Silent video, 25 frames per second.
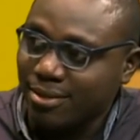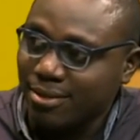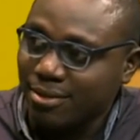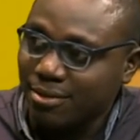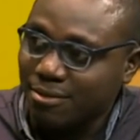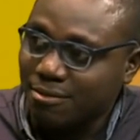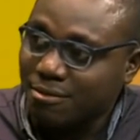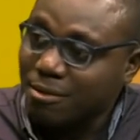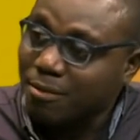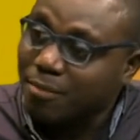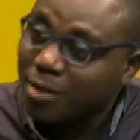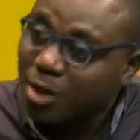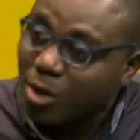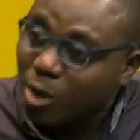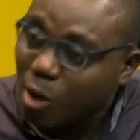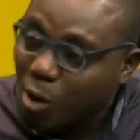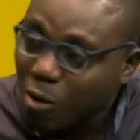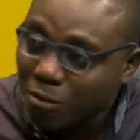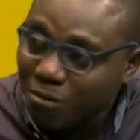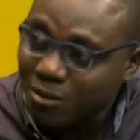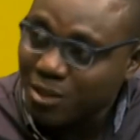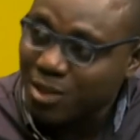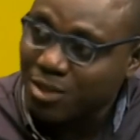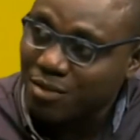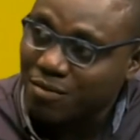from the
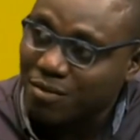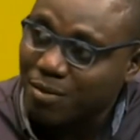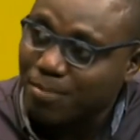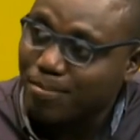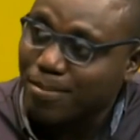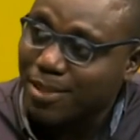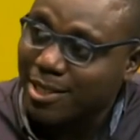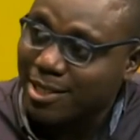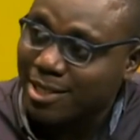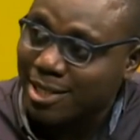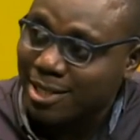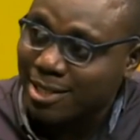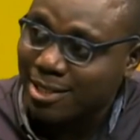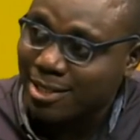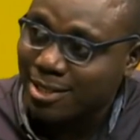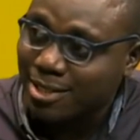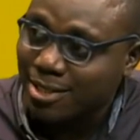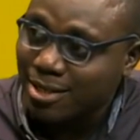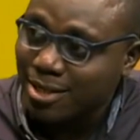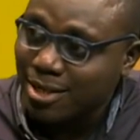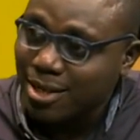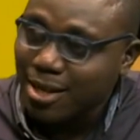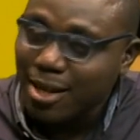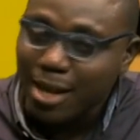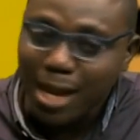coffers of the business
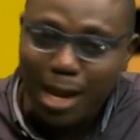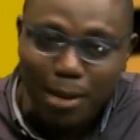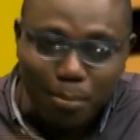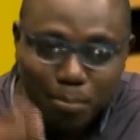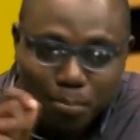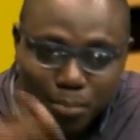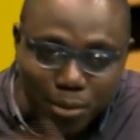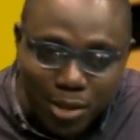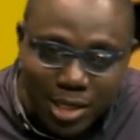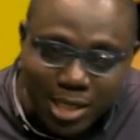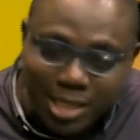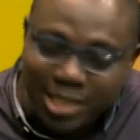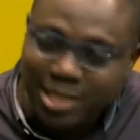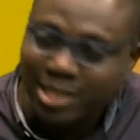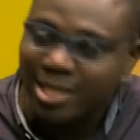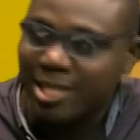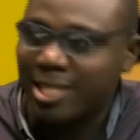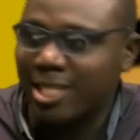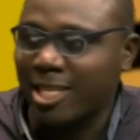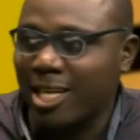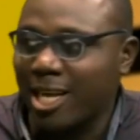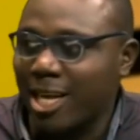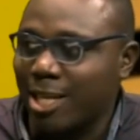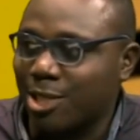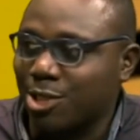and put it in an
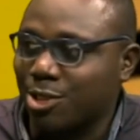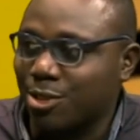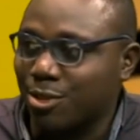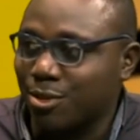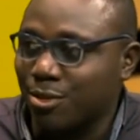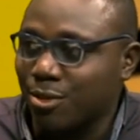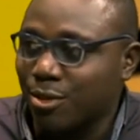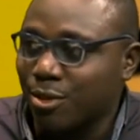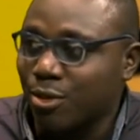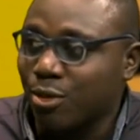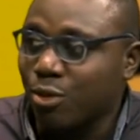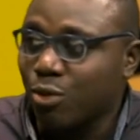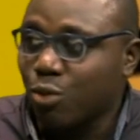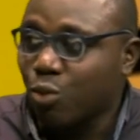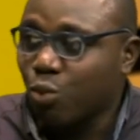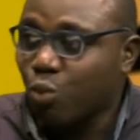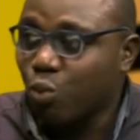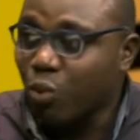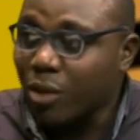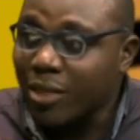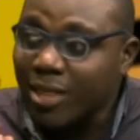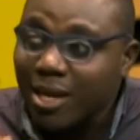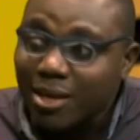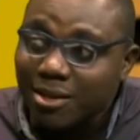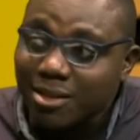election
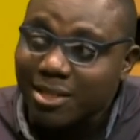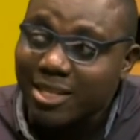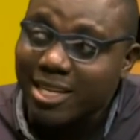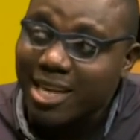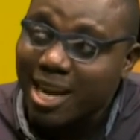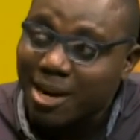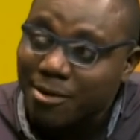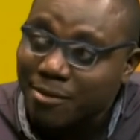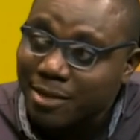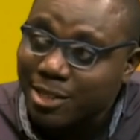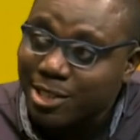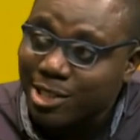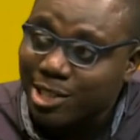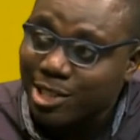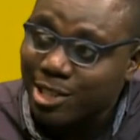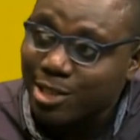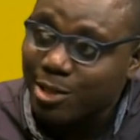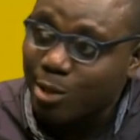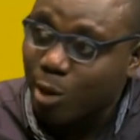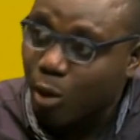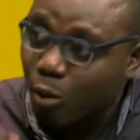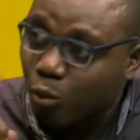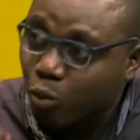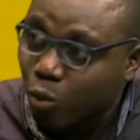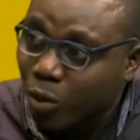without a guarantee
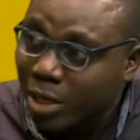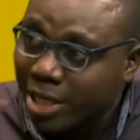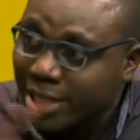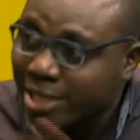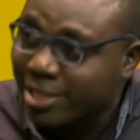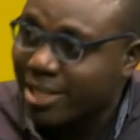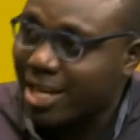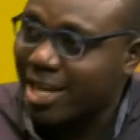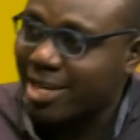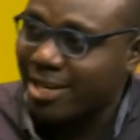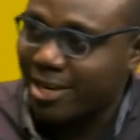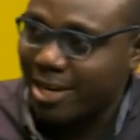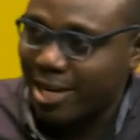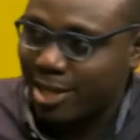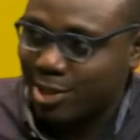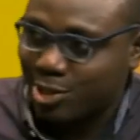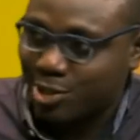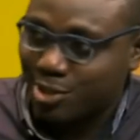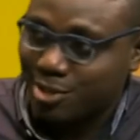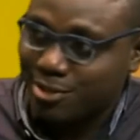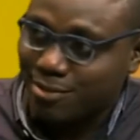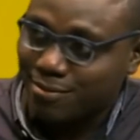of winning that election?